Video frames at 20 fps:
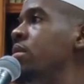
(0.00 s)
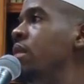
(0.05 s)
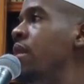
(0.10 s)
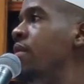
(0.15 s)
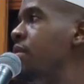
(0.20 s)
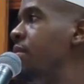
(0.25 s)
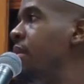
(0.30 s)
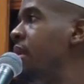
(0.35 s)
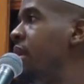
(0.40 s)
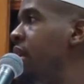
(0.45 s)

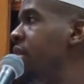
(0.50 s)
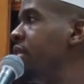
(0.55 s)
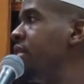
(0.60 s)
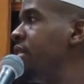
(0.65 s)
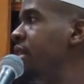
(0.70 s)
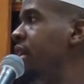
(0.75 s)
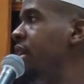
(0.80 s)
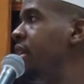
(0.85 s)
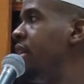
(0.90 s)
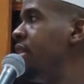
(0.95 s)
Everybody
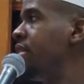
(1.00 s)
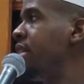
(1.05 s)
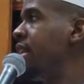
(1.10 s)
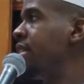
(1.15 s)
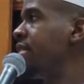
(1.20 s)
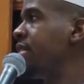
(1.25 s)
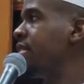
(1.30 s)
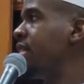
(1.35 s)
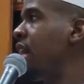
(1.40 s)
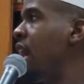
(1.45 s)
understand this?
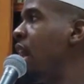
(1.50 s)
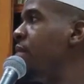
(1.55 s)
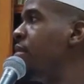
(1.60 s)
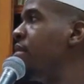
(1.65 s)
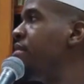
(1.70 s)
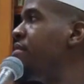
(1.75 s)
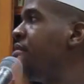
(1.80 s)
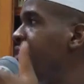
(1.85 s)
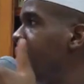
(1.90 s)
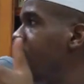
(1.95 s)
Has a time
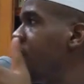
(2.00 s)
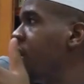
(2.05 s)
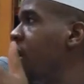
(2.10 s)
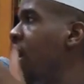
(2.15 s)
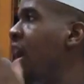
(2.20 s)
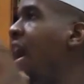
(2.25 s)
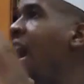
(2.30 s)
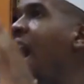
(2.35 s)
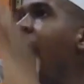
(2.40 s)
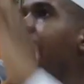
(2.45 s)
of vigor,
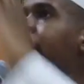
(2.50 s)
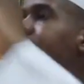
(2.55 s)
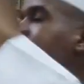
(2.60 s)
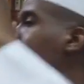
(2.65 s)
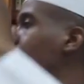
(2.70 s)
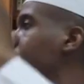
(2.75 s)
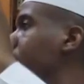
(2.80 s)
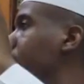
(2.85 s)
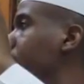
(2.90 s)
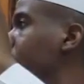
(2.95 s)
a high
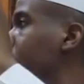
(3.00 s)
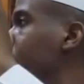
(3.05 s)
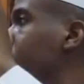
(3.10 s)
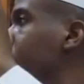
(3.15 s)
point,